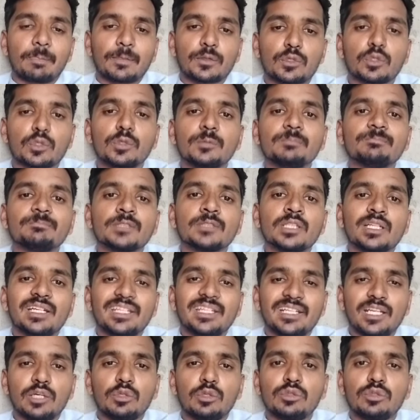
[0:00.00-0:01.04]
So
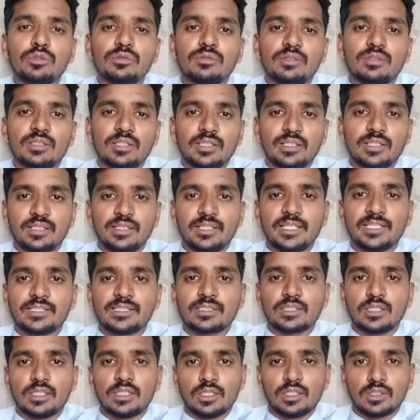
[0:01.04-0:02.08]
now
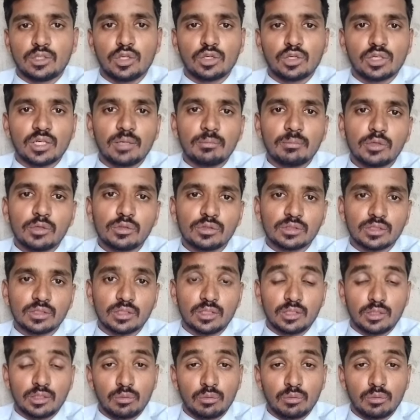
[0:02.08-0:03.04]
let's talk about